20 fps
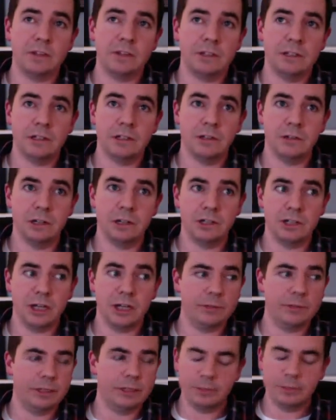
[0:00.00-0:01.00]
they did a great
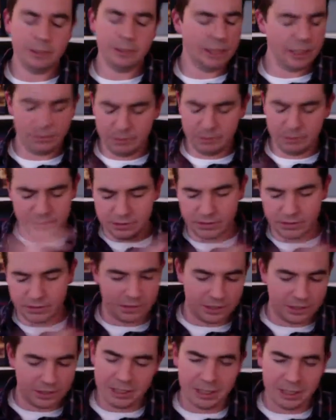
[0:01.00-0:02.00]
job. But anyways,
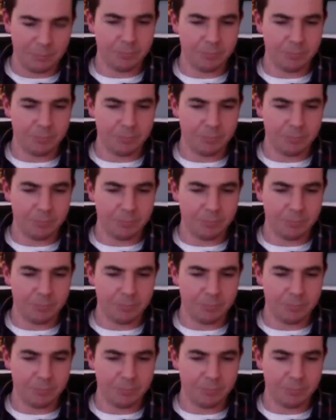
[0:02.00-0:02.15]
this again,